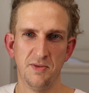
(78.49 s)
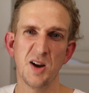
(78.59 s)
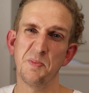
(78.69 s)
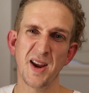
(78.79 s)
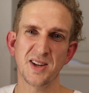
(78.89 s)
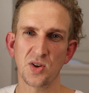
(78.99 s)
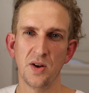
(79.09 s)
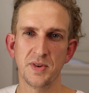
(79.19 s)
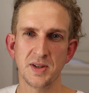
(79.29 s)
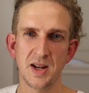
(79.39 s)
Very basic
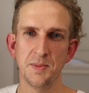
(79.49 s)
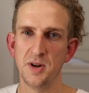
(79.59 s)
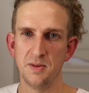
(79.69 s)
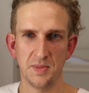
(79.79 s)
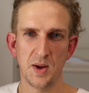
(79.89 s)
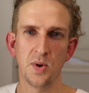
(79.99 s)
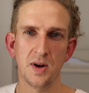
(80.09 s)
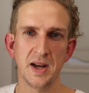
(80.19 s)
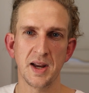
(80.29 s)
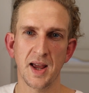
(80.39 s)
obviously, but they were
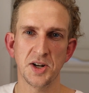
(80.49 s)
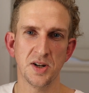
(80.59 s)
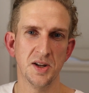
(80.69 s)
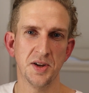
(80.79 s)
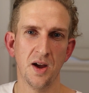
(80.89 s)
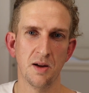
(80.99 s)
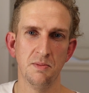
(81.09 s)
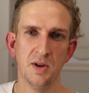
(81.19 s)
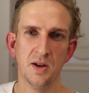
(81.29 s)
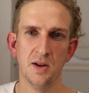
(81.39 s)
leading edge at the time.
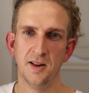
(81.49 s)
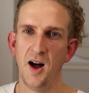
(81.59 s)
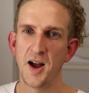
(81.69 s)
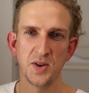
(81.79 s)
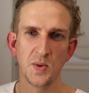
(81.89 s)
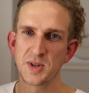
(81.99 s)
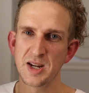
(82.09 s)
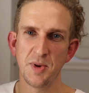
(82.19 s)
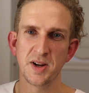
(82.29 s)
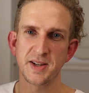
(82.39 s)
I don't see
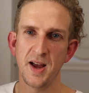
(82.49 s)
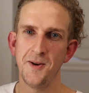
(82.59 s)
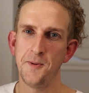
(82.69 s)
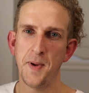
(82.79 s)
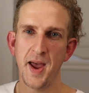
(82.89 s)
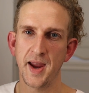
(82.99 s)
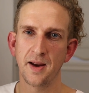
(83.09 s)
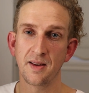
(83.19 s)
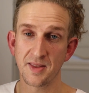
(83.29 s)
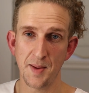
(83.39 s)
myself
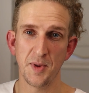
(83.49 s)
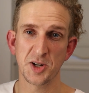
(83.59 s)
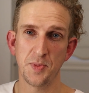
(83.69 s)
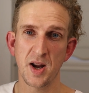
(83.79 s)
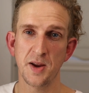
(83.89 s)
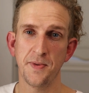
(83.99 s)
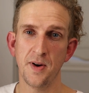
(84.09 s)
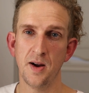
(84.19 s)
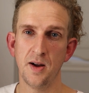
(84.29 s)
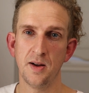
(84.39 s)
paying that much money
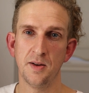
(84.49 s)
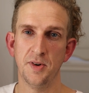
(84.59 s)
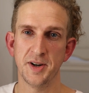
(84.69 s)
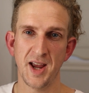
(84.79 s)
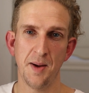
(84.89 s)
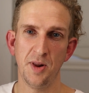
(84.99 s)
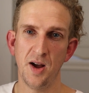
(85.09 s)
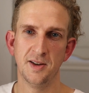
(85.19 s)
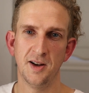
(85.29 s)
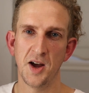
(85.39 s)
for a tablet.
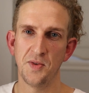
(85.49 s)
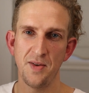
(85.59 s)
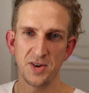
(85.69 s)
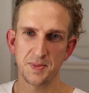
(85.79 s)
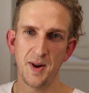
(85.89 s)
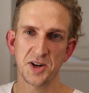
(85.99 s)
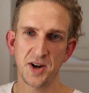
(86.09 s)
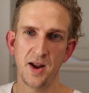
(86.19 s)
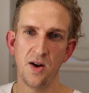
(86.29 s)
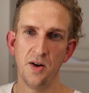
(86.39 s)
I'd rather splash
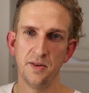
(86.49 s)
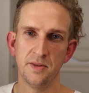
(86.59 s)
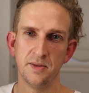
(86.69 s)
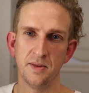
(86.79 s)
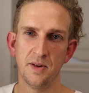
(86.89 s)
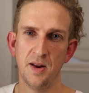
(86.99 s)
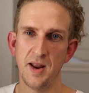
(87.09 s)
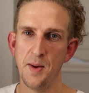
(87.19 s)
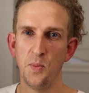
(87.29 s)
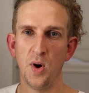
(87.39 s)
out on an
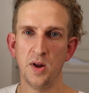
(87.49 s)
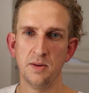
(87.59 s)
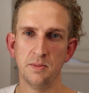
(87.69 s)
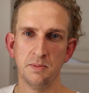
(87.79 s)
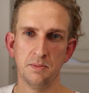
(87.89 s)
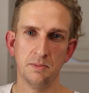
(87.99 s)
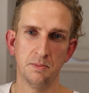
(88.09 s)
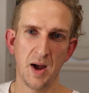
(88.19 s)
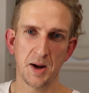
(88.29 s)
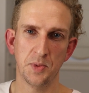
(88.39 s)
M1
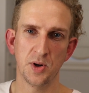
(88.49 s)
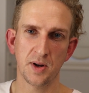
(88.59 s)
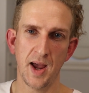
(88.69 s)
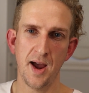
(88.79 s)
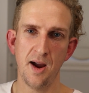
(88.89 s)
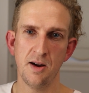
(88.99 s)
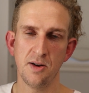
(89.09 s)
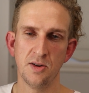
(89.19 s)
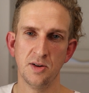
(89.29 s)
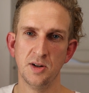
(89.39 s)
MacBook Air
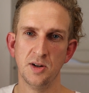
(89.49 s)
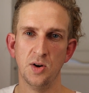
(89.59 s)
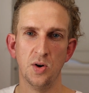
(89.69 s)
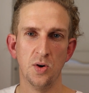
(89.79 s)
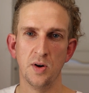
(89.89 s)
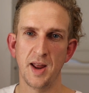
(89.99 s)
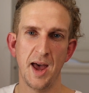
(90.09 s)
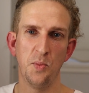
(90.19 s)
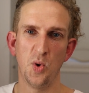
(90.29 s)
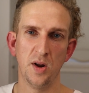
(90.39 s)
or an
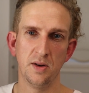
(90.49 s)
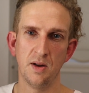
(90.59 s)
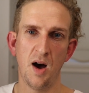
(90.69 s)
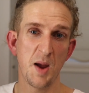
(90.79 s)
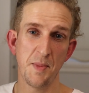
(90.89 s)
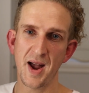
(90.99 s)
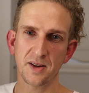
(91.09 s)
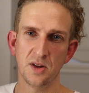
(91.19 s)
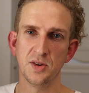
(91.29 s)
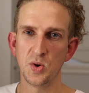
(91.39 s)
M1 iMac,
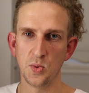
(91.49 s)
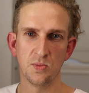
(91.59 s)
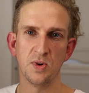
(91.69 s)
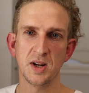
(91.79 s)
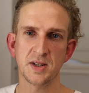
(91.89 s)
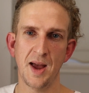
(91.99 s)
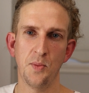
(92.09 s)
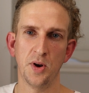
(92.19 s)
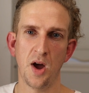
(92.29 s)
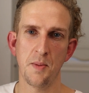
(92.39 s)
the new released
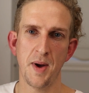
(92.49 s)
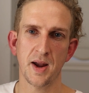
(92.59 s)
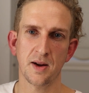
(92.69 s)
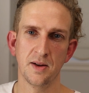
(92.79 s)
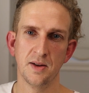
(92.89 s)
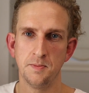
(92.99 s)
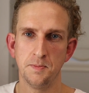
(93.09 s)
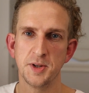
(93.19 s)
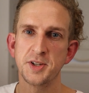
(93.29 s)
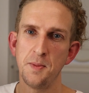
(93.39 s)
M1 iMac.
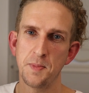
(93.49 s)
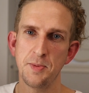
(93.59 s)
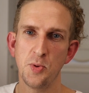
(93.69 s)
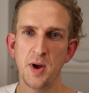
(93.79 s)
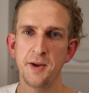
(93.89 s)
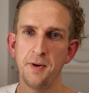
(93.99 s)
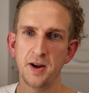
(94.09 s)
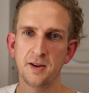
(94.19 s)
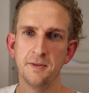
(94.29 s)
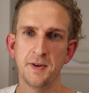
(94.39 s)
But some people may
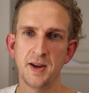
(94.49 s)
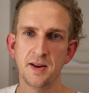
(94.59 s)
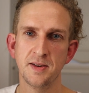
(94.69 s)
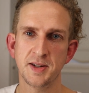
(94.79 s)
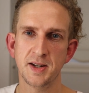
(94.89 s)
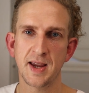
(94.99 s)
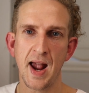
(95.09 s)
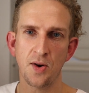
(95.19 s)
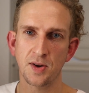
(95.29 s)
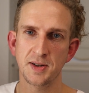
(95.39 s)
find convenience in
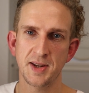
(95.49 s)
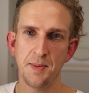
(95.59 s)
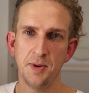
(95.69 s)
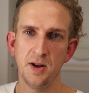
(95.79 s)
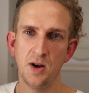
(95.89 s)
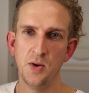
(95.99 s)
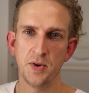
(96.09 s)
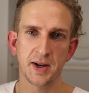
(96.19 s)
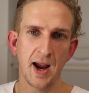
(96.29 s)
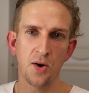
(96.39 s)
carrying a tablet over
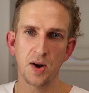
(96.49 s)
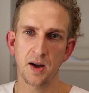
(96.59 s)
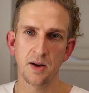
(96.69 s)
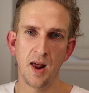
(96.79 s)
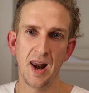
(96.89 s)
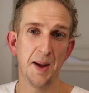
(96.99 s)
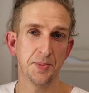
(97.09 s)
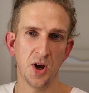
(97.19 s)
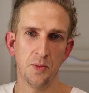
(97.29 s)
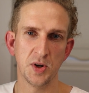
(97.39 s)
carrying a
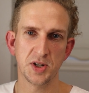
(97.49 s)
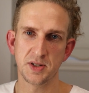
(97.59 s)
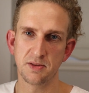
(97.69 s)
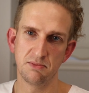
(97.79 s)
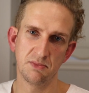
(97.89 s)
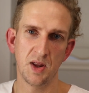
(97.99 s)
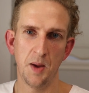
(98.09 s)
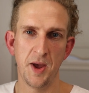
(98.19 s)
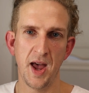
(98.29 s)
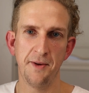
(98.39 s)
laptop, which is a
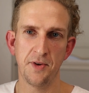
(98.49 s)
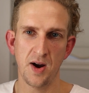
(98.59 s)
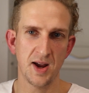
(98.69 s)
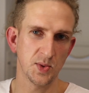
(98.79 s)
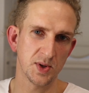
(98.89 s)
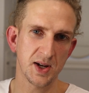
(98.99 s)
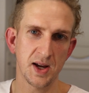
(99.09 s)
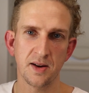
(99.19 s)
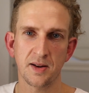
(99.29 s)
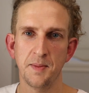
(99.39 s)
bit heavier, as we'll see
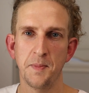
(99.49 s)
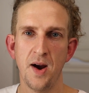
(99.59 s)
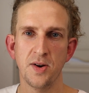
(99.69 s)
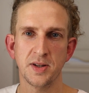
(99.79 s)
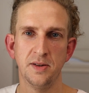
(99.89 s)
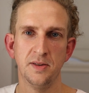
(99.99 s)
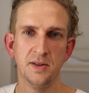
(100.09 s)
in the comparison.